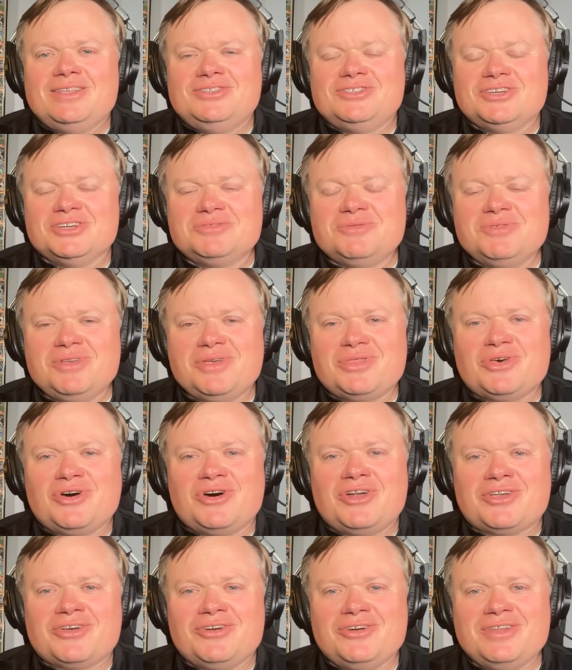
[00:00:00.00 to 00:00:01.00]
Just when you
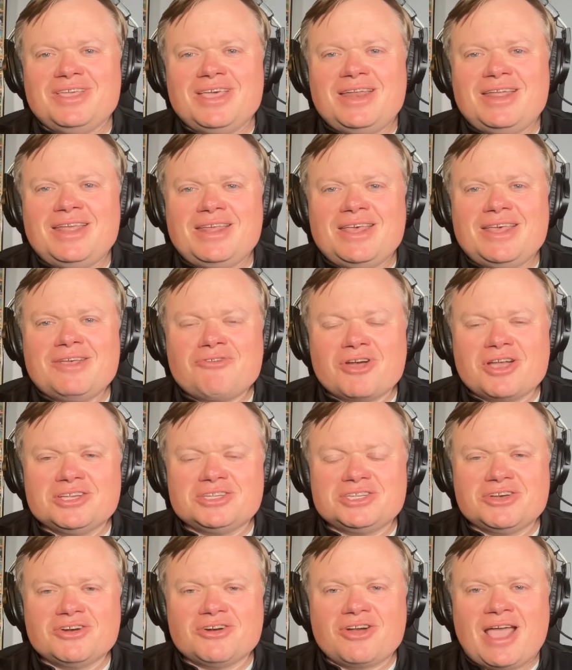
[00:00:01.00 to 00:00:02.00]
thought it couldn't get any
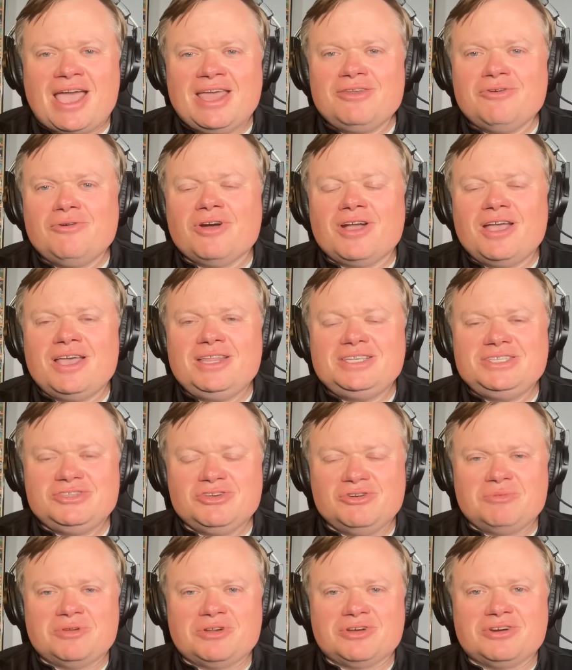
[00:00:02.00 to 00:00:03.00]
crazier and or any
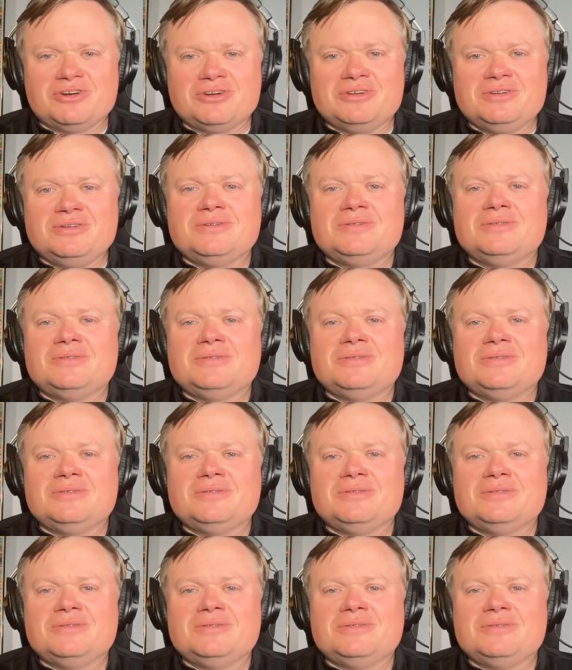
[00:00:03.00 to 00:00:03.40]
stupider,